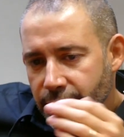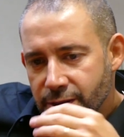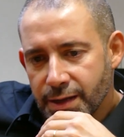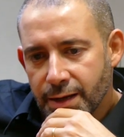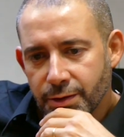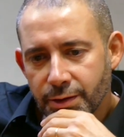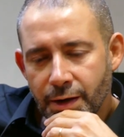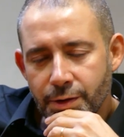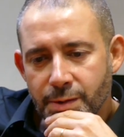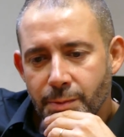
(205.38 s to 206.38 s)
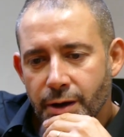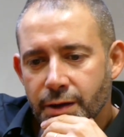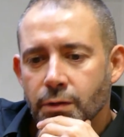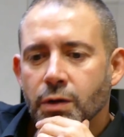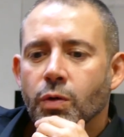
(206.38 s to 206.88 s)
we understand that there is a
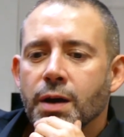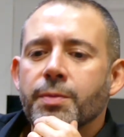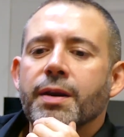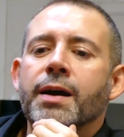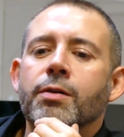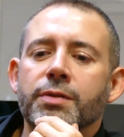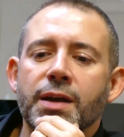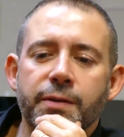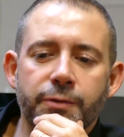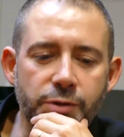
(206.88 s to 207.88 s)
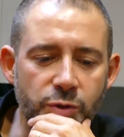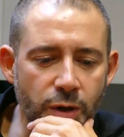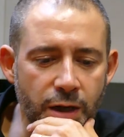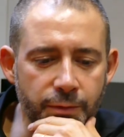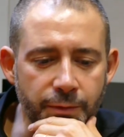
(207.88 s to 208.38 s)
market requirement out there for
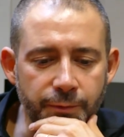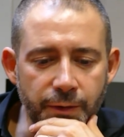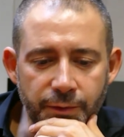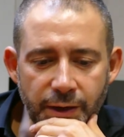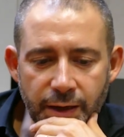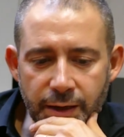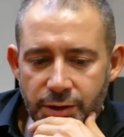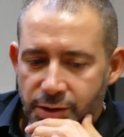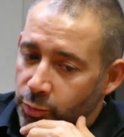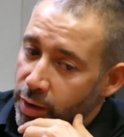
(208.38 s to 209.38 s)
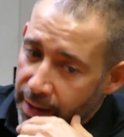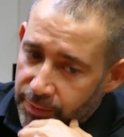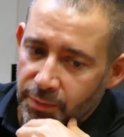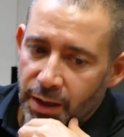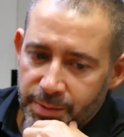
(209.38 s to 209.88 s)
twelve and fifteen-inch, and we
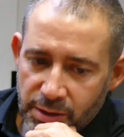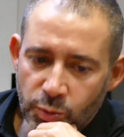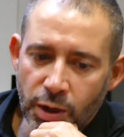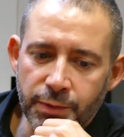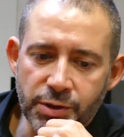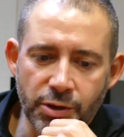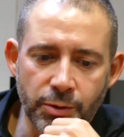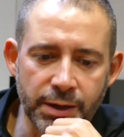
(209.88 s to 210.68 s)
have developed a twelve-inch